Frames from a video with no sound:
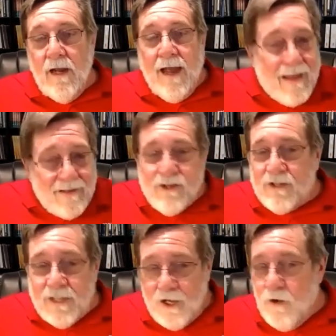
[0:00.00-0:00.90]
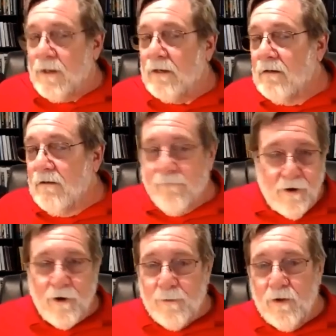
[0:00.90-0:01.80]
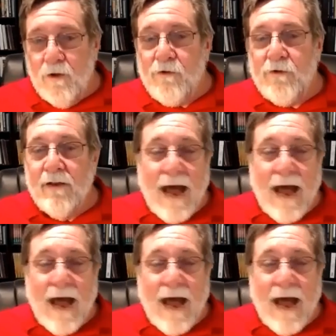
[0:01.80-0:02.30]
And that's just the human variables.